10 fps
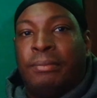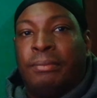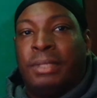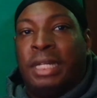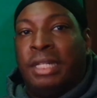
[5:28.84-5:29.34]

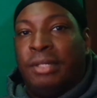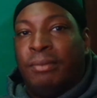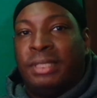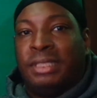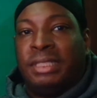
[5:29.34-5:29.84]
Now you
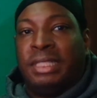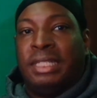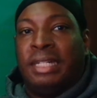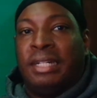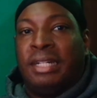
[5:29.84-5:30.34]
want to sit
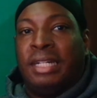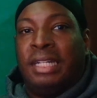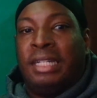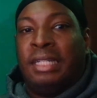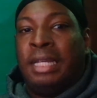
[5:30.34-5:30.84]
there
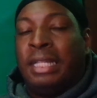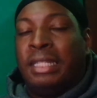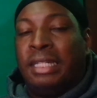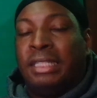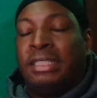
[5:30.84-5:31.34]
and
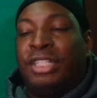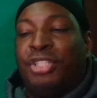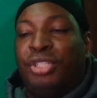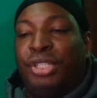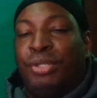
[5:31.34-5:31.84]
things that
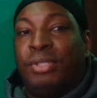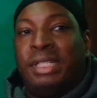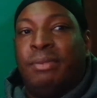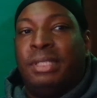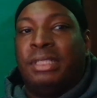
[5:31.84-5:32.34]
you
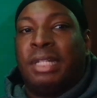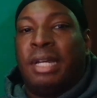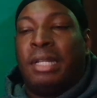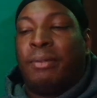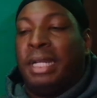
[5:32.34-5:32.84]
usually wouldn't
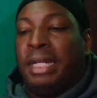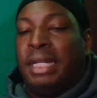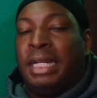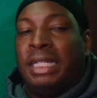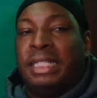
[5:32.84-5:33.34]
tolerate,
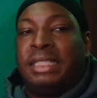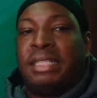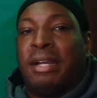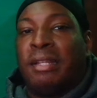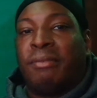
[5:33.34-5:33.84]
now you're
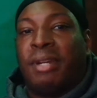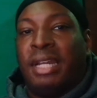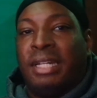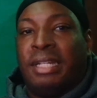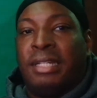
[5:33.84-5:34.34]

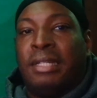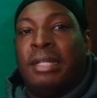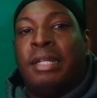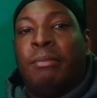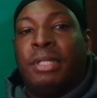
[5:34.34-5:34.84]
tolerating it
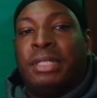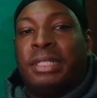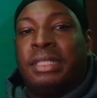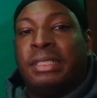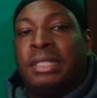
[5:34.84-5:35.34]

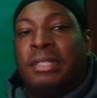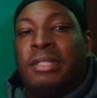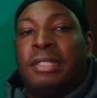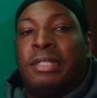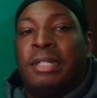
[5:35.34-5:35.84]
because they
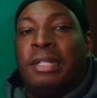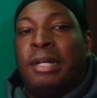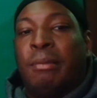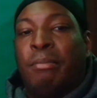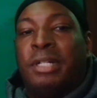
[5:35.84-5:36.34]
look
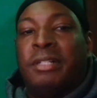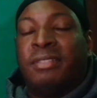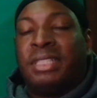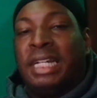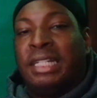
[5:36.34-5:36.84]
above
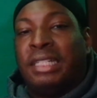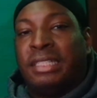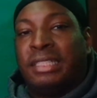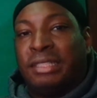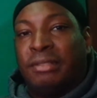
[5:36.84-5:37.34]

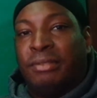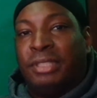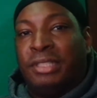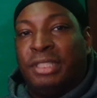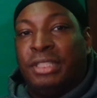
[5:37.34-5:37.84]
standards to
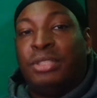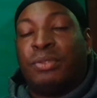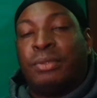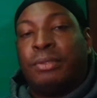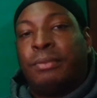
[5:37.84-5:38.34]
your
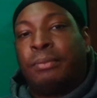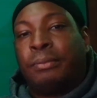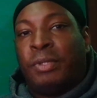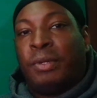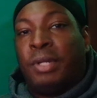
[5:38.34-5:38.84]
usual
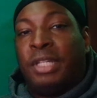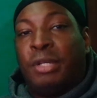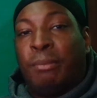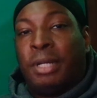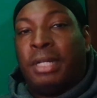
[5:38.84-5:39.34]
or in
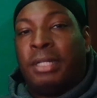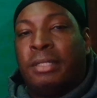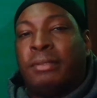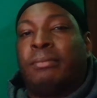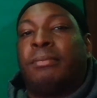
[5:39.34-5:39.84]
your
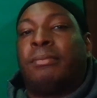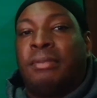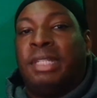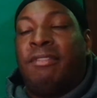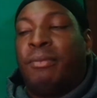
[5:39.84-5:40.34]
mind.
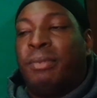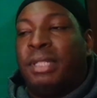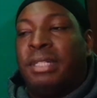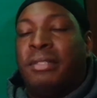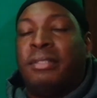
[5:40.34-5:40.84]
Even
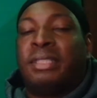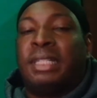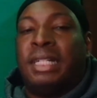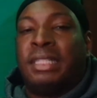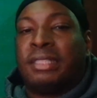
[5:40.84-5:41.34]
when those
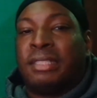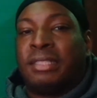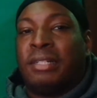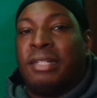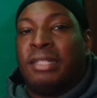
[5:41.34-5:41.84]
signs are
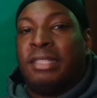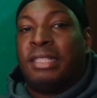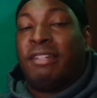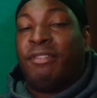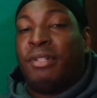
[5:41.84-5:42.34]
starting to
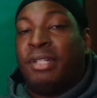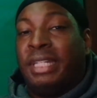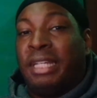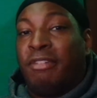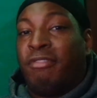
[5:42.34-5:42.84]
give you a
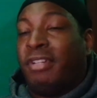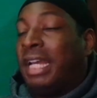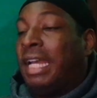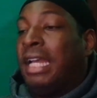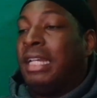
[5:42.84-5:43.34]
yellow
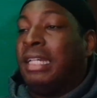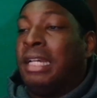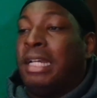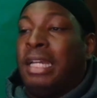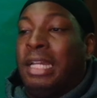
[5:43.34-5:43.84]
flag
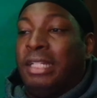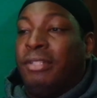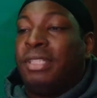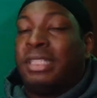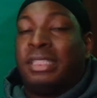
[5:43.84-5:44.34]
and
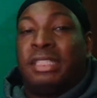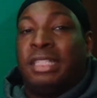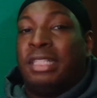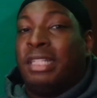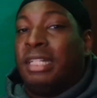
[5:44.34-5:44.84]
you just
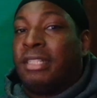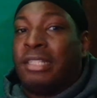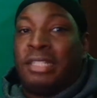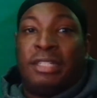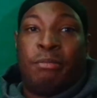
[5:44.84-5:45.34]
sitting there
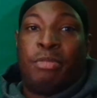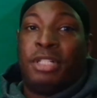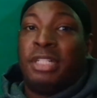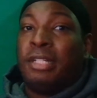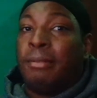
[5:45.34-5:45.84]
still
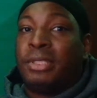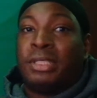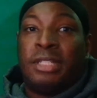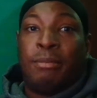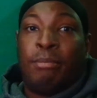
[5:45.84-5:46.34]
putting up with
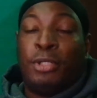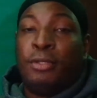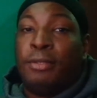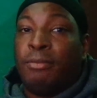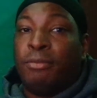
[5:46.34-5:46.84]
stuff,
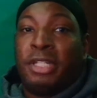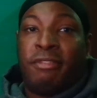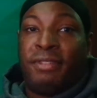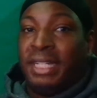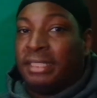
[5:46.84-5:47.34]
boom,
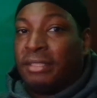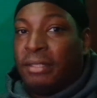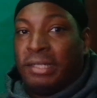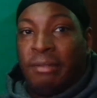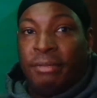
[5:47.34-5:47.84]
red flags
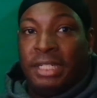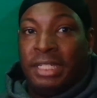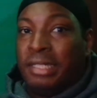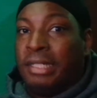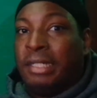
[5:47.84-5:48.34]
start coming
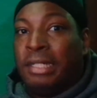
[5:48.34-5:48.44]
in.